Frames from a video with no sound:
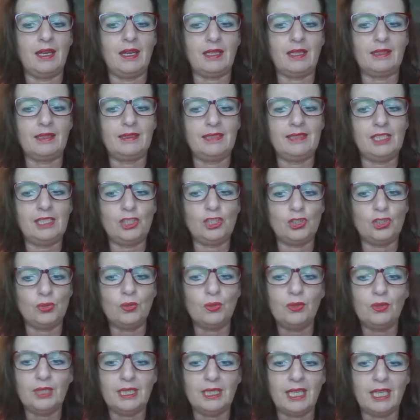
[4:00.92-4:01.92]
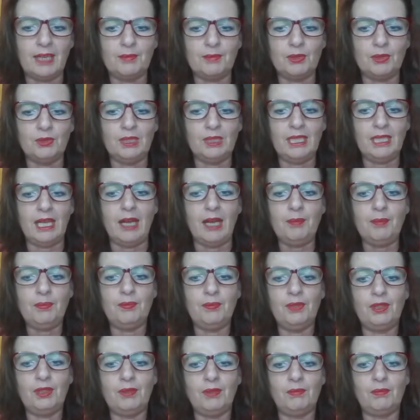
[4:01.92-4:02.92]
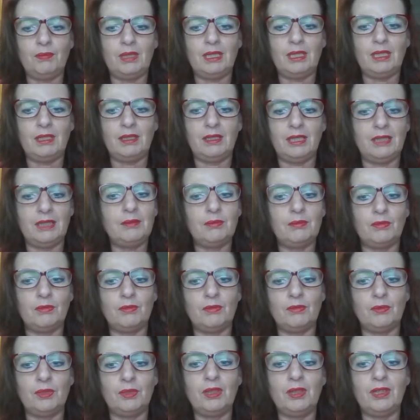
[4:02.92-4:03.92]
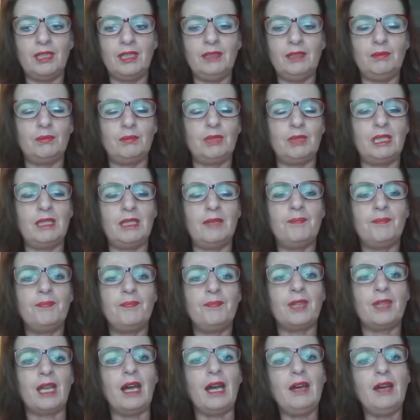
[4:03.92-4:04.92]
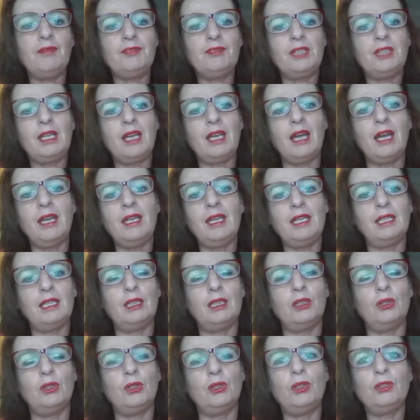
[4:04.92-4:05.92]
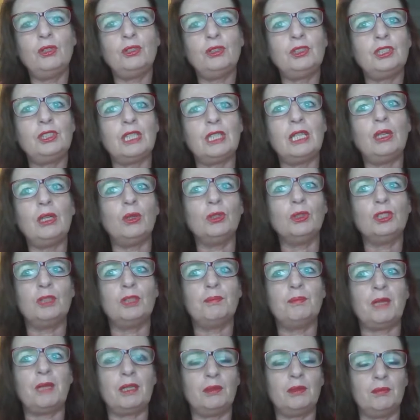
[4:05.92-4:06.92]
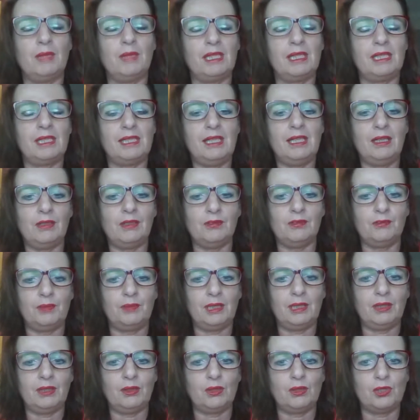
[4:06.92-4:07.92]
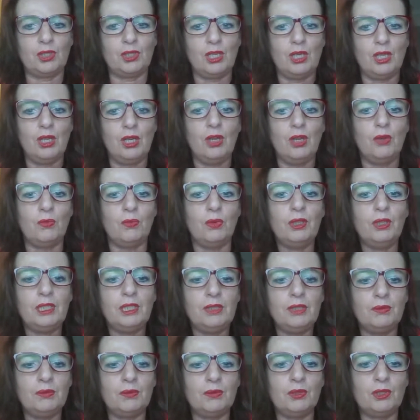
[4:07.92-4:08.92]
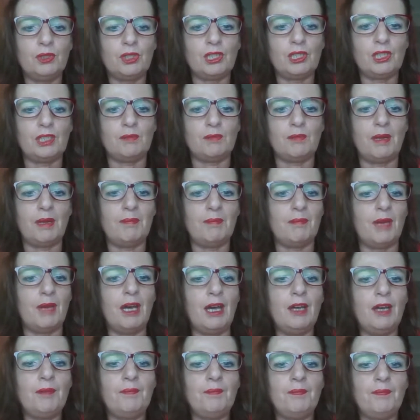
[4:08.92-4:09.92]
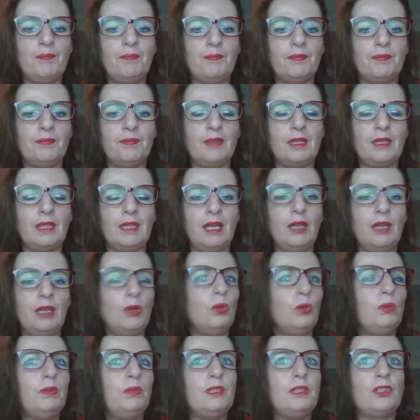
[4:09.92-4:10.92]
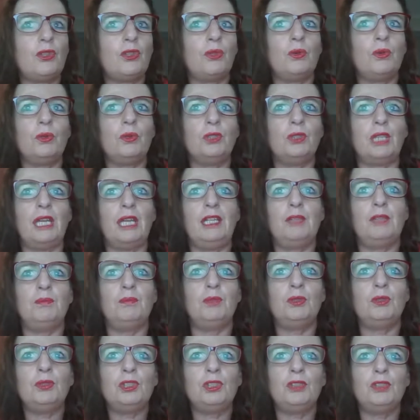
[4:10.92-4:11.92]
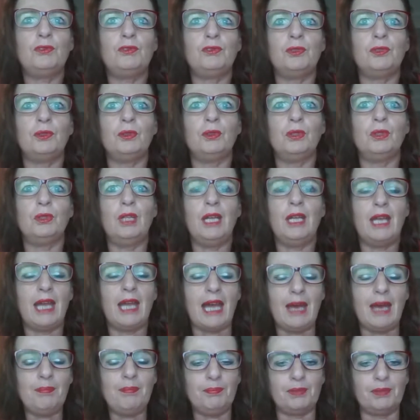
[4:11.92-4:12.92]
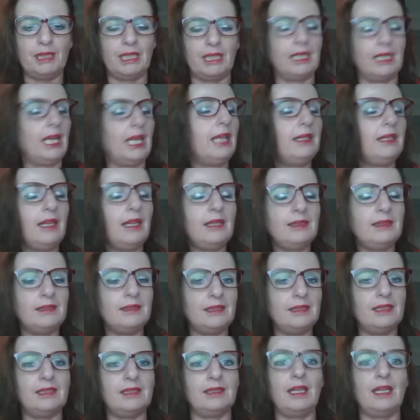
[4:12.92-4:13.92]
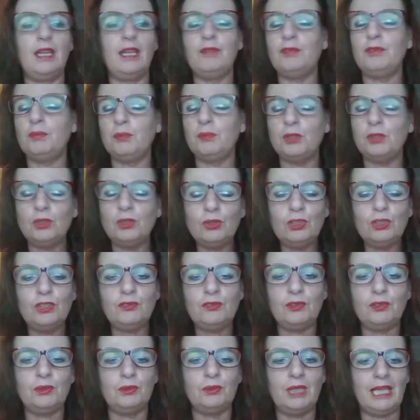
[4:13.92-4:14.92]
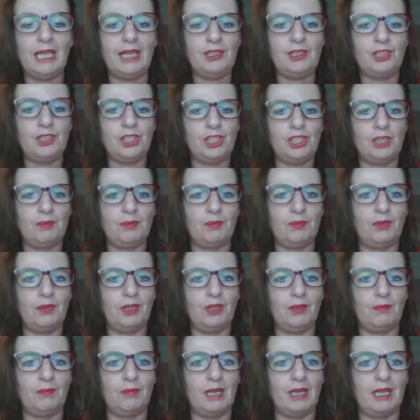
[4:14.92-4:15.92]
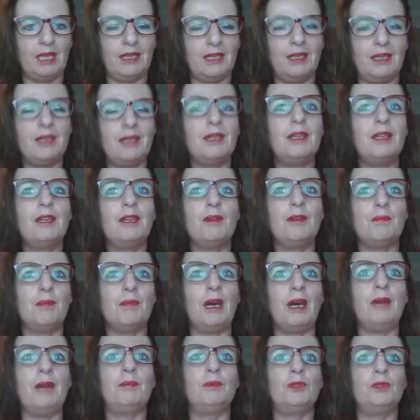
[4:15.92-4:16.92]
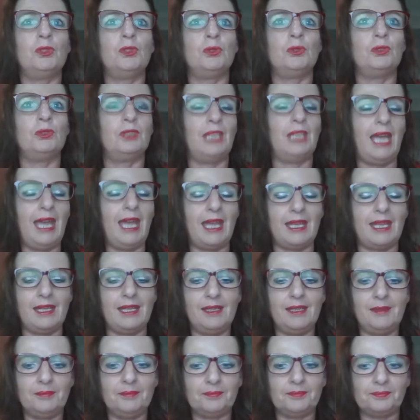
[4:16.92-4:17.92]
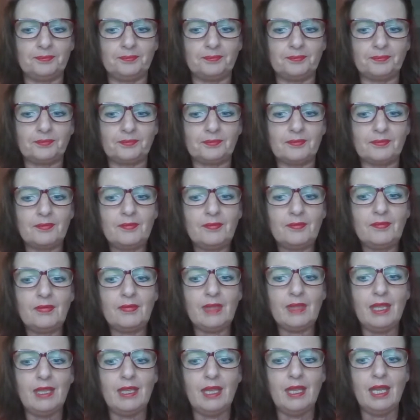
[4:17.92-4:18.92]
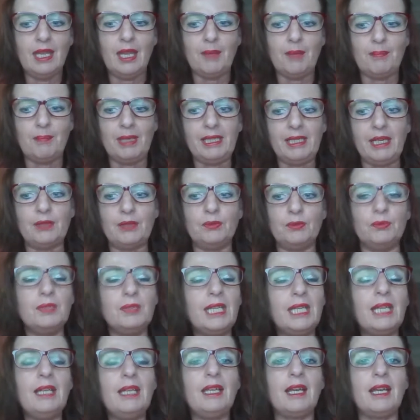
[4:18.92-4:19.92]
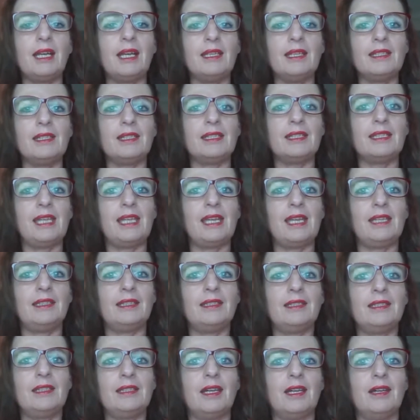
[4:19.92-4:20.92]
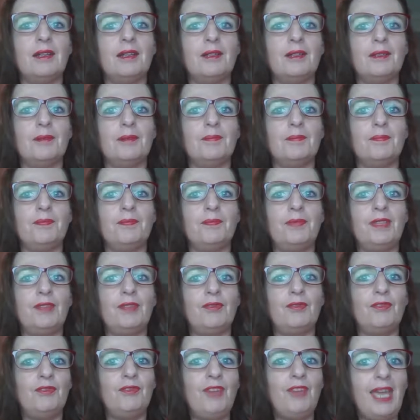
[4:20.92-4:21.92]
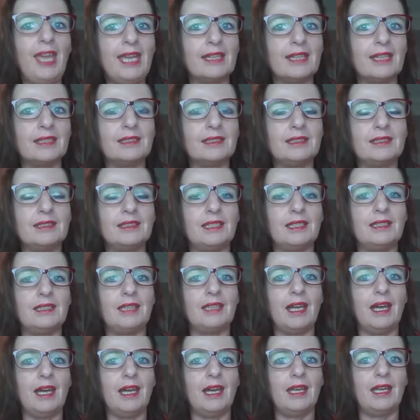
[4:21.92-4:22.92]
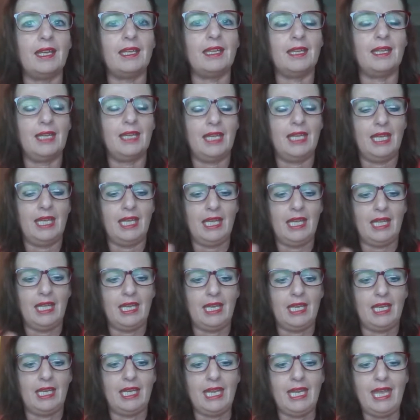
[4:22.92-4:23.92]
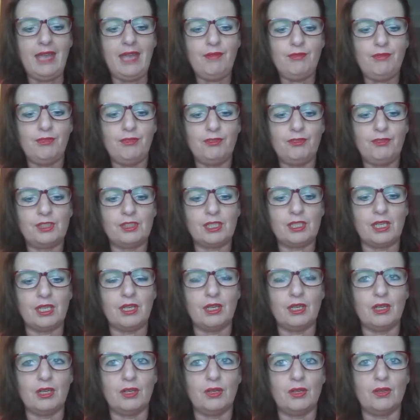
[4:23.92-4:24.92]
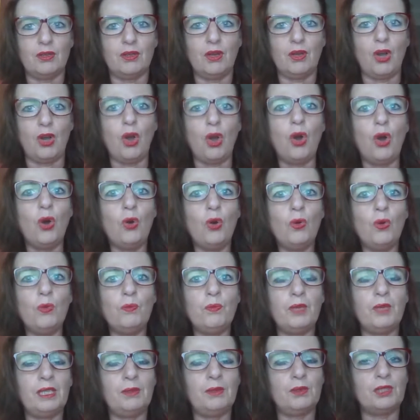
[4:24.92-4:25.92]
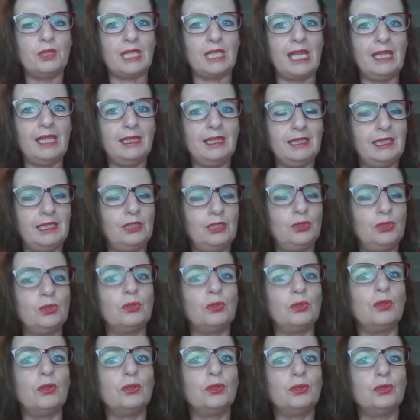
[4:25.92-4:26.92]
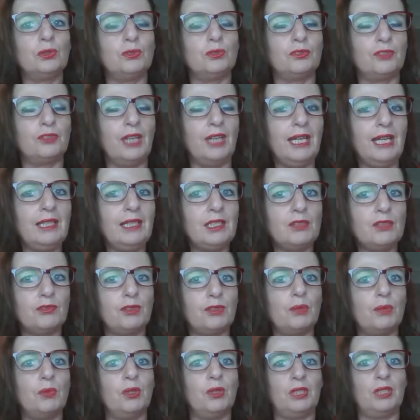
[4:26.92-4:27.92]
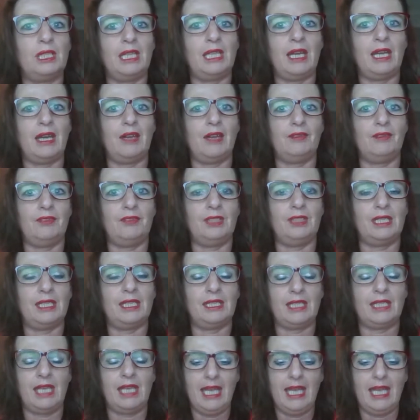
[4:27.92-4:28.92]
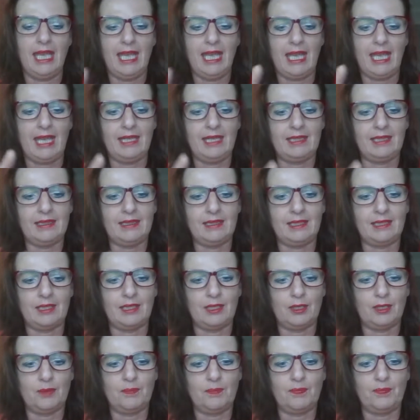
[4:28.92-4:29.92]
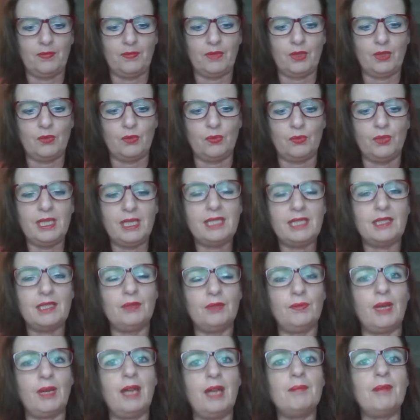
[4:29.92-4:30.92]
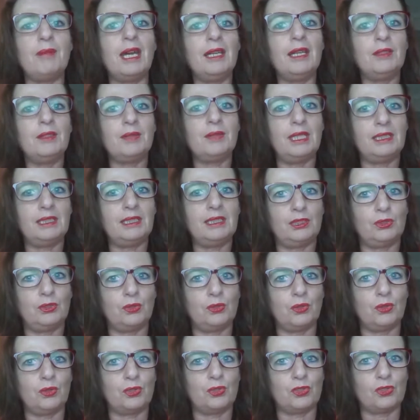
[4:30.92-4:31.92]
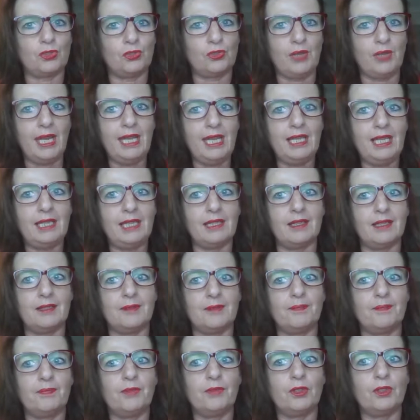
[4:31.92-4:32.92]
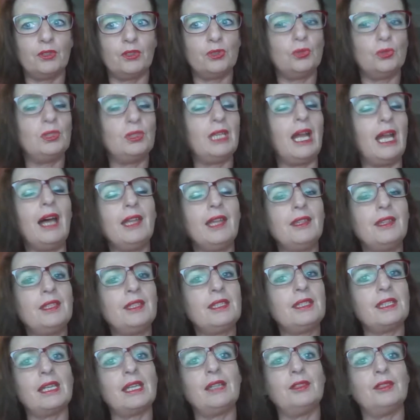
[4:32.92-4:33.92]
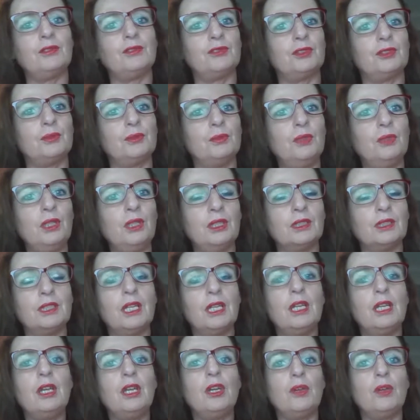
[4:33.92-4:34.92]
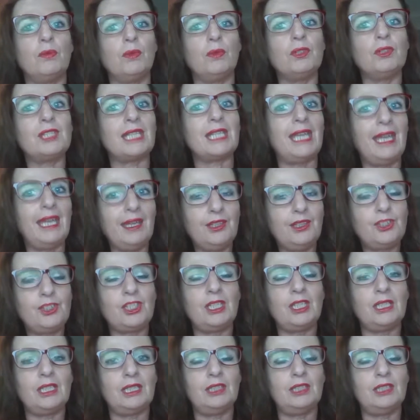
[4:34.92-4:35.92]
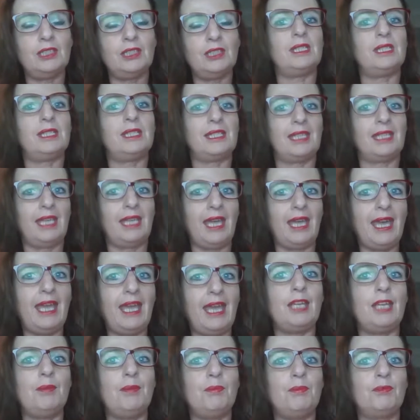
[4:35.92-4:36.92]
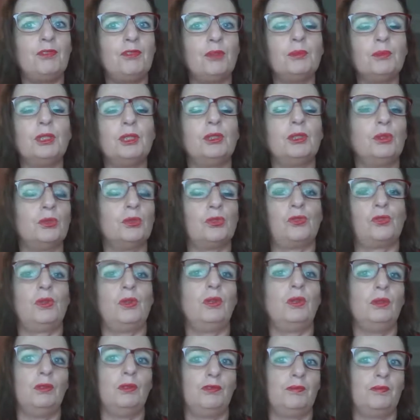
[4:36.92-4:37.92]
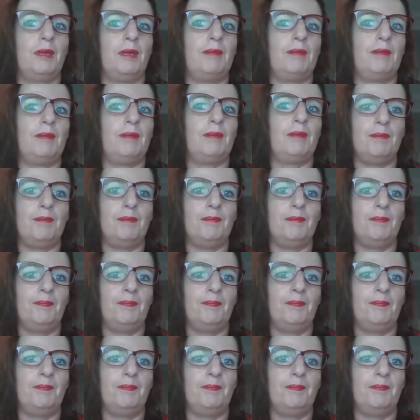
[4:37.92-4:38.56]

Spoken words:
this story came only up with me in within me after I had learned a lot about myself, because what it was is my mom, I always thought I had a beautiful upbringing, and I did. I have a beautiful relationship with my mom today. But I realized that the fact that I left home when I was 18 to go to France for 1.5 years, and the reason why I migrated to Australia, to the other side of the world, was actually to escape from the control of my mom.